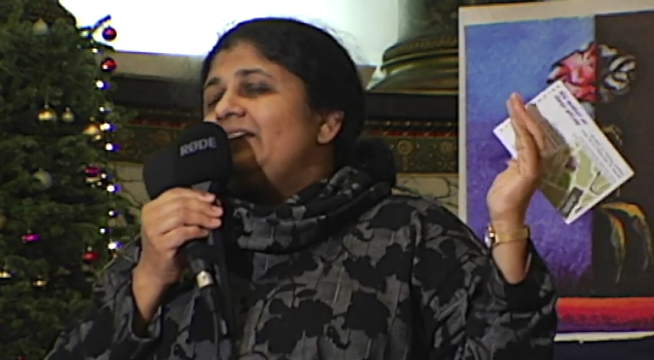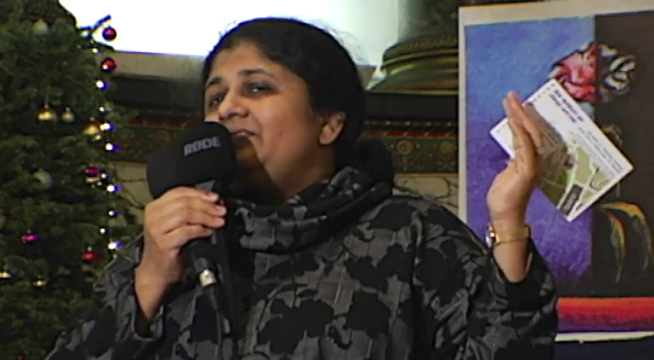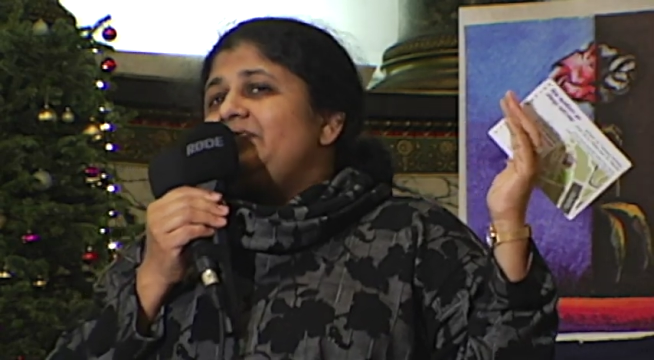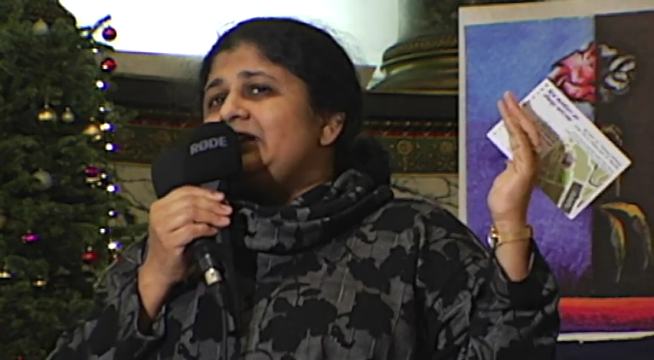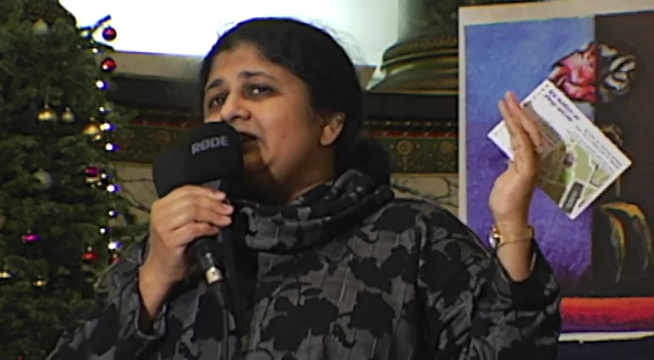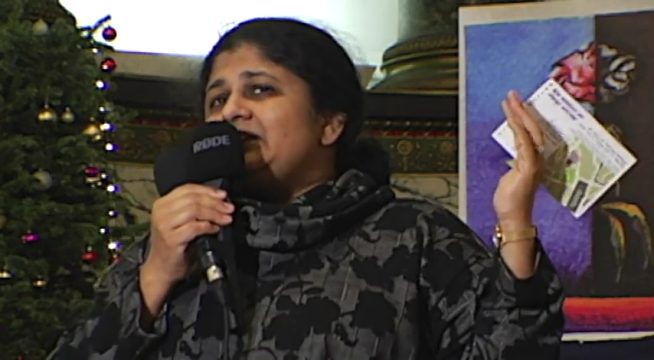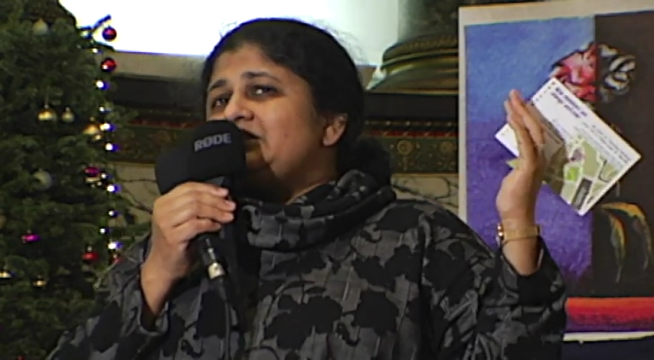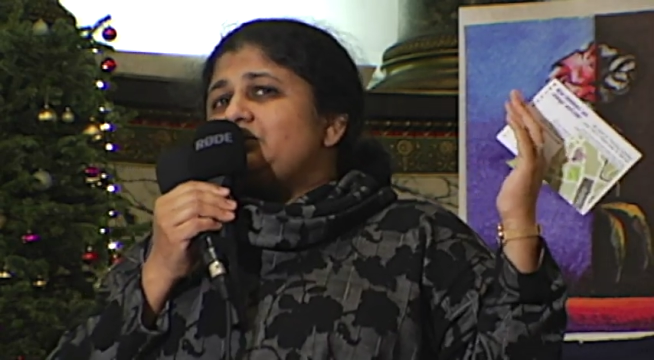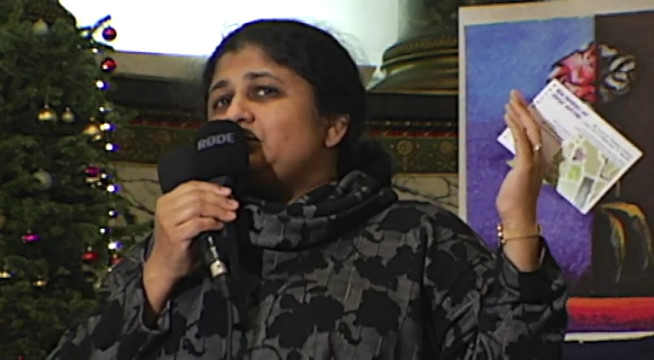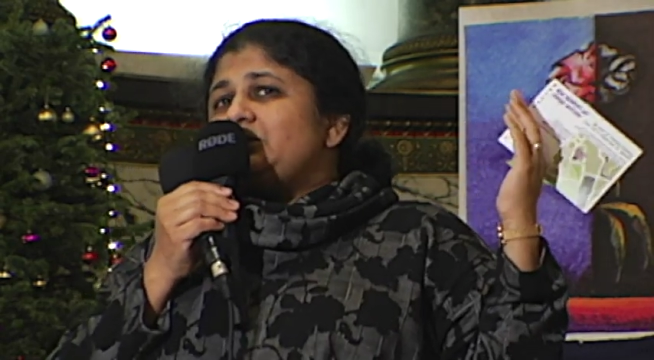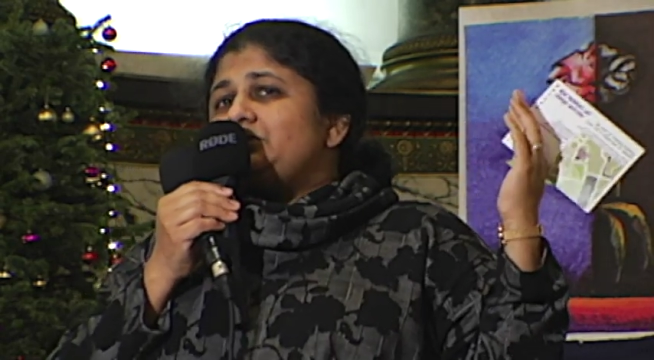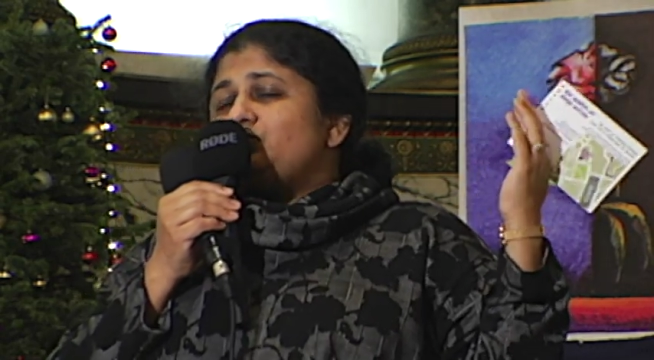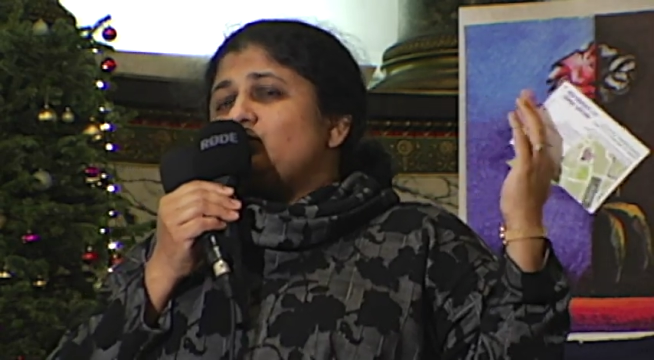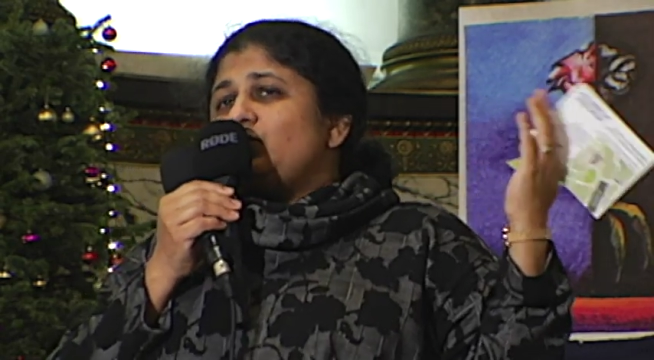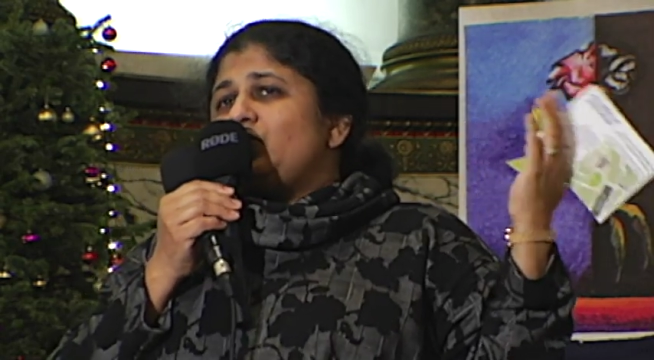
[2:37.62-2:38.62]
These
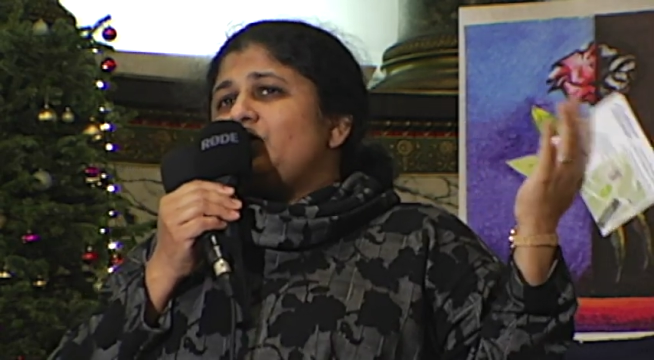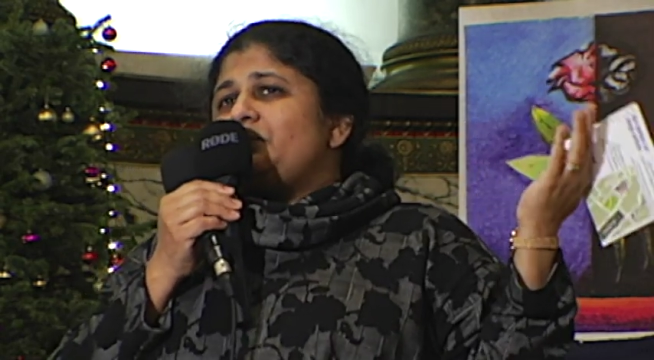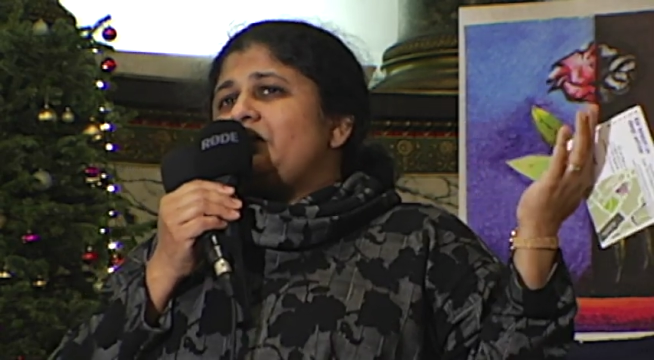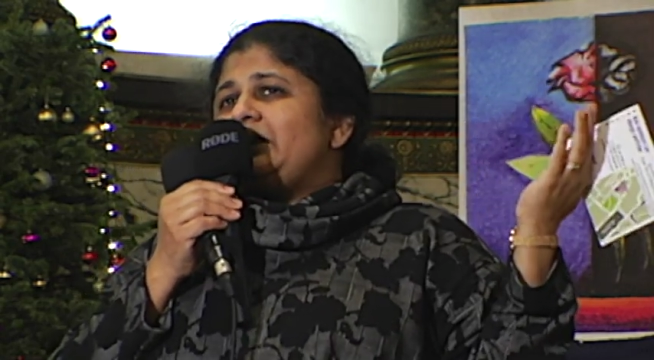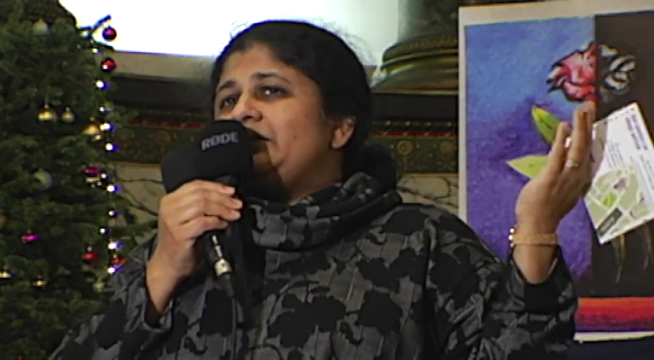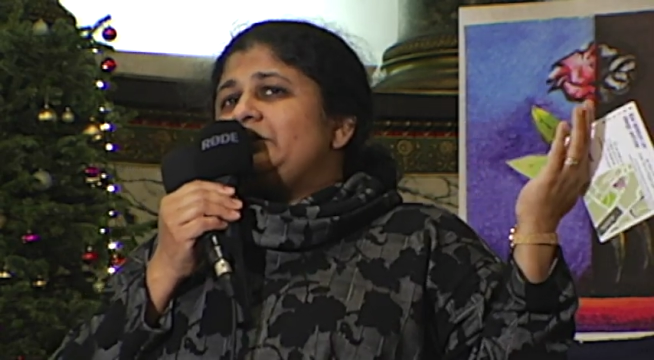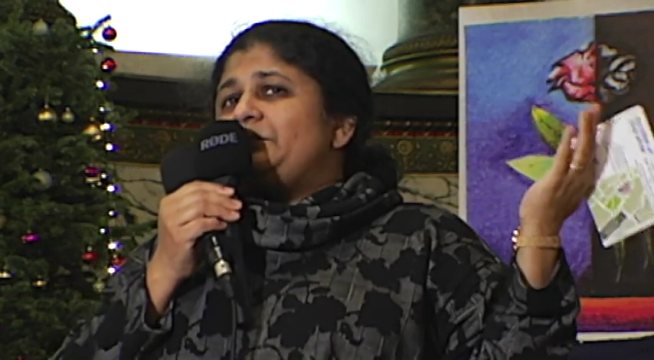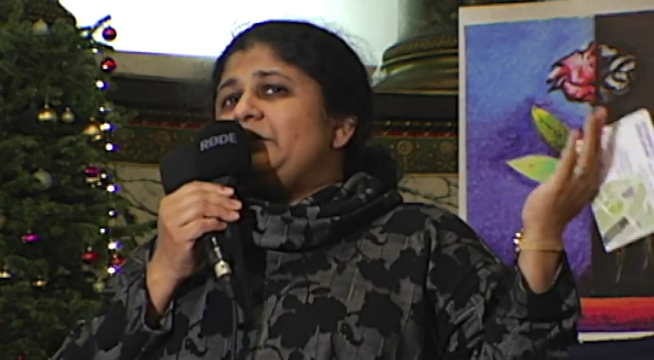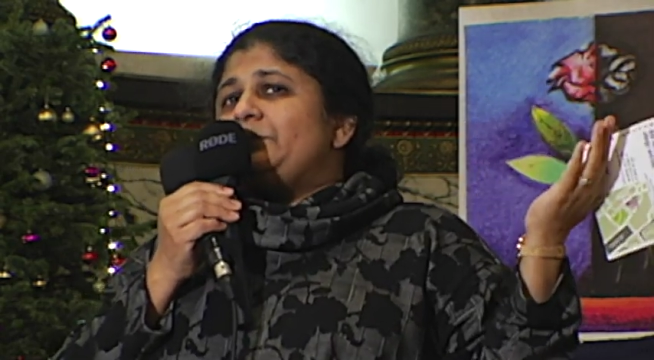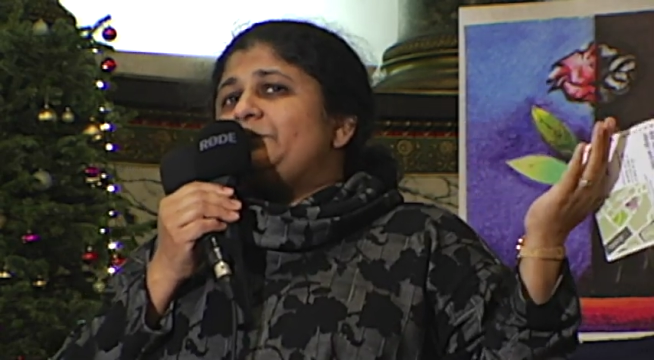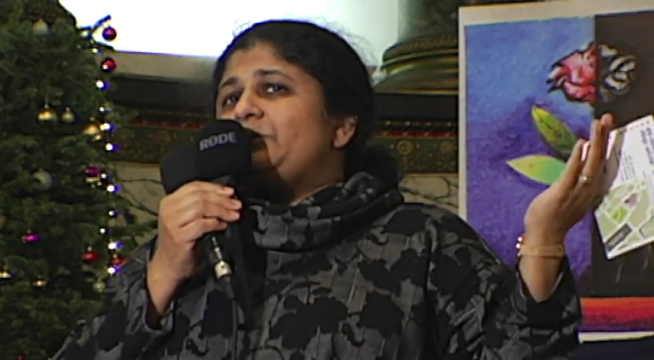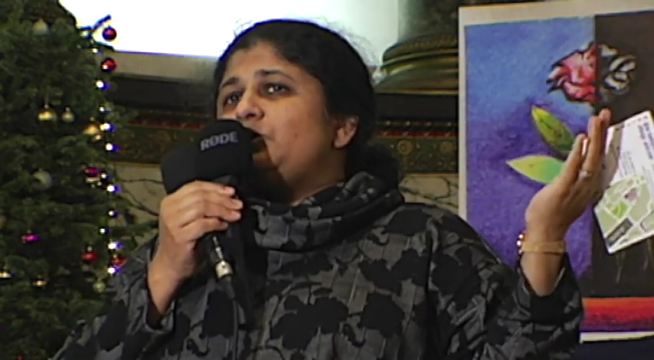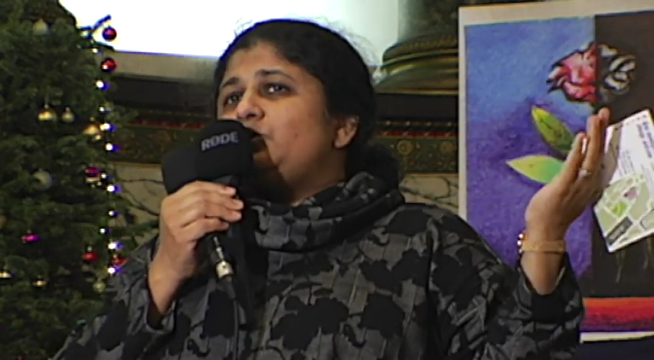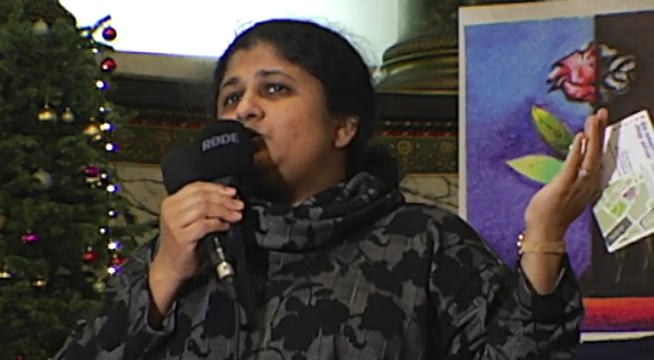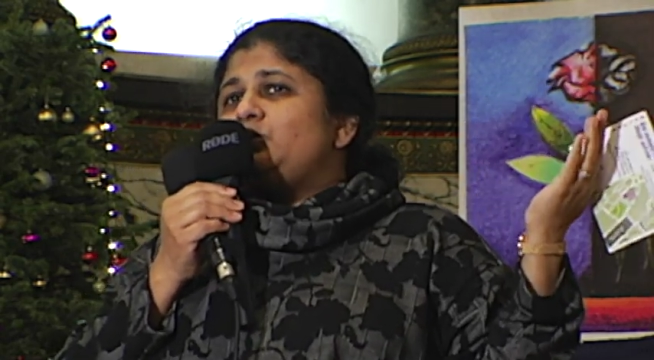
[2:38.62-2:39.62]
were drawn by the
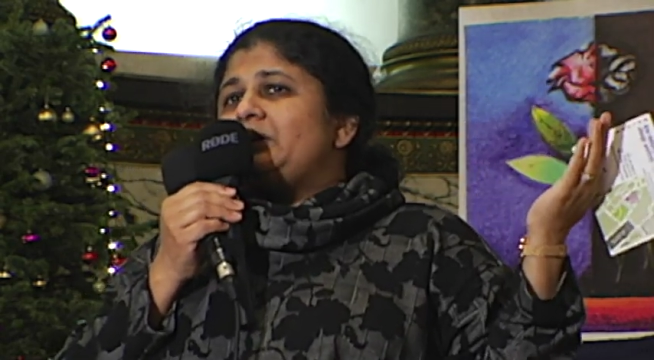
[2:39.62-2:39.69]
people who